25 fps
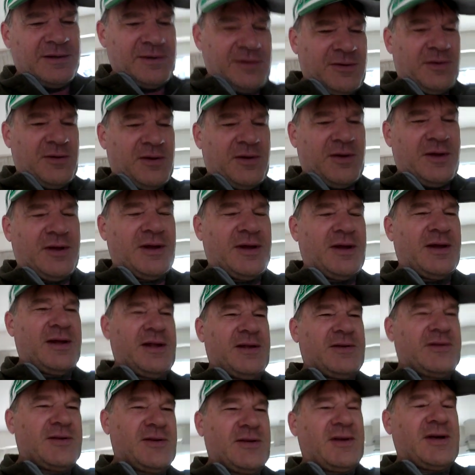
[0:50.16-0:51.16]
oh,
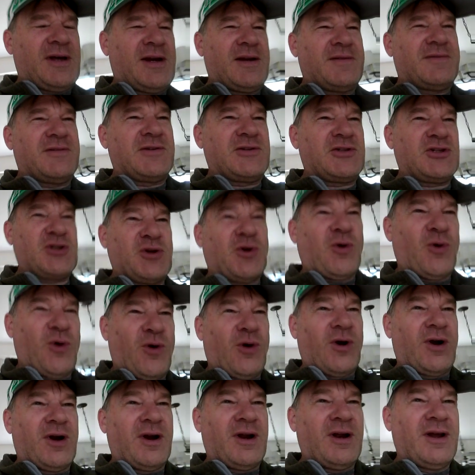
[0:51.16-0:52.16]
it's a kind of a
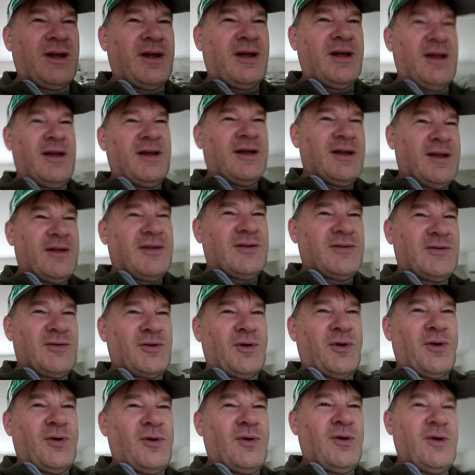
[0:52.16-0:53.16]
chore.
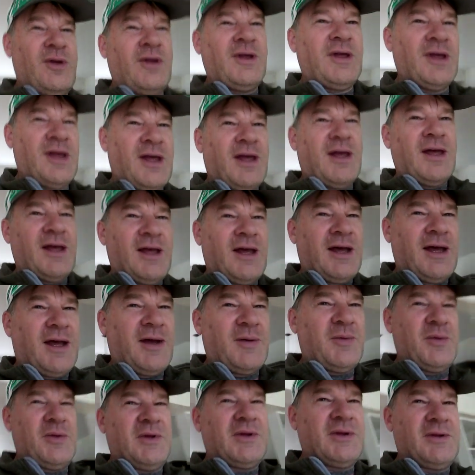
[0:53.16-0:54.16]
So
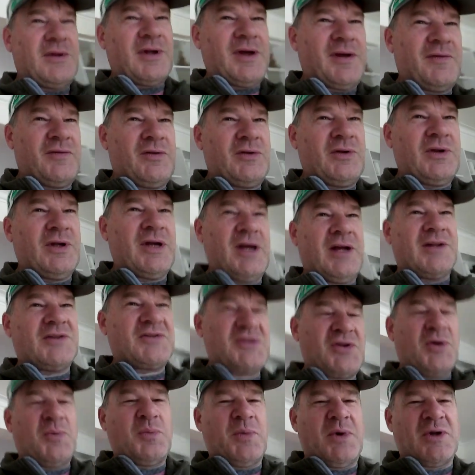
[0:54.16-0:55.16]
I've only got
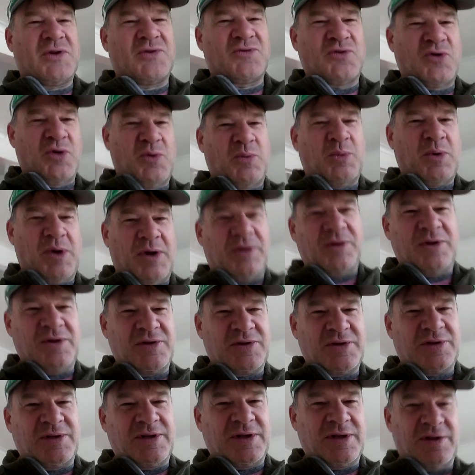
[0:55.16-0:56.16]
so much room on
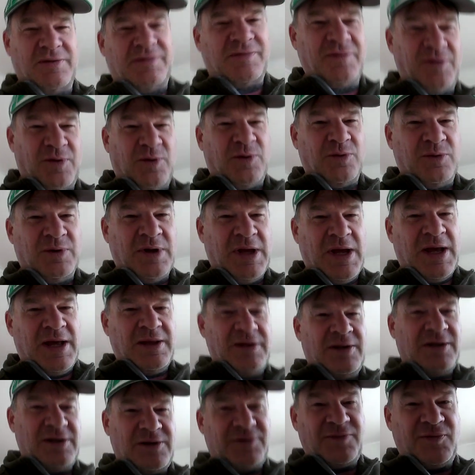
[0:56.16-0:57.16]
this little phone.
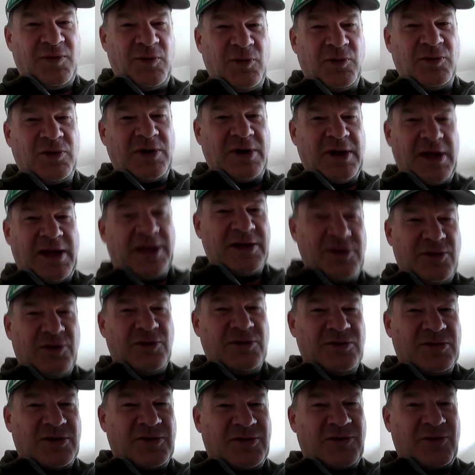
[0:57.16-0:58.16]
This phone that I
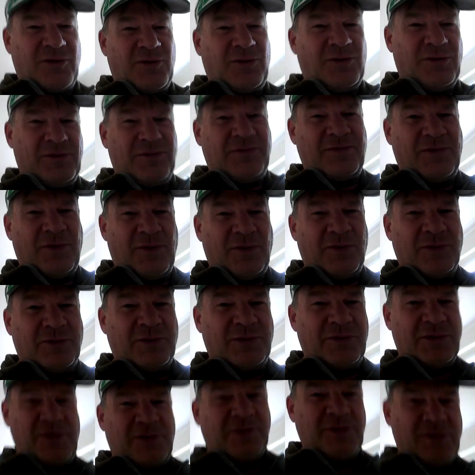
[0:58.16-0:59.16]
use is an old phone
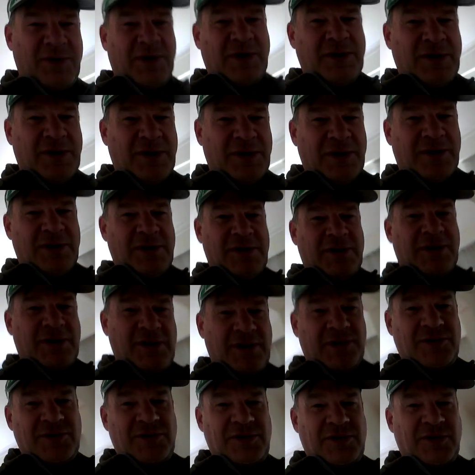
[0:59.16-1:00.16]
too.
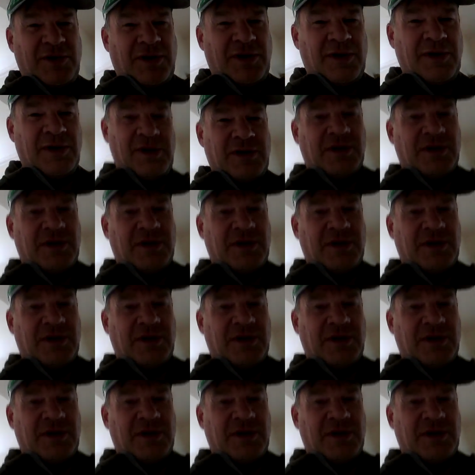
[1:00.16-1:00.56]
It's oh,